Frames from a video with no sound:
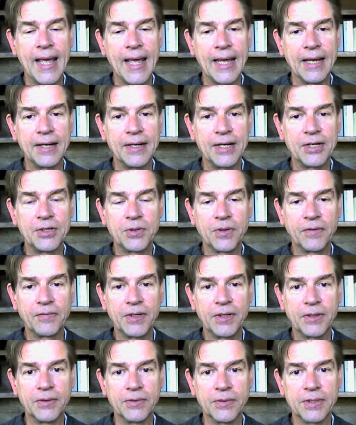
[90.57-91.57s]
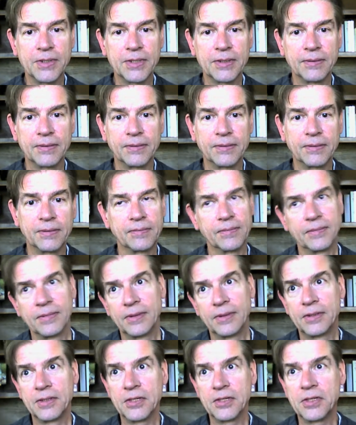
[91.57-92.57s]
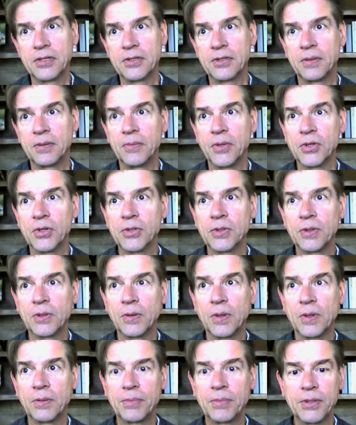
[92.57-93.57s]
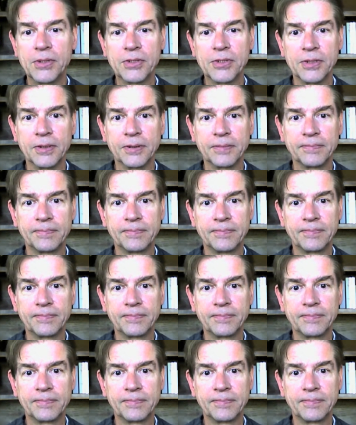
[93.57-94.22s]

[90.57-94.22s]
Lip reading: and nature of use, such as commercial or personal.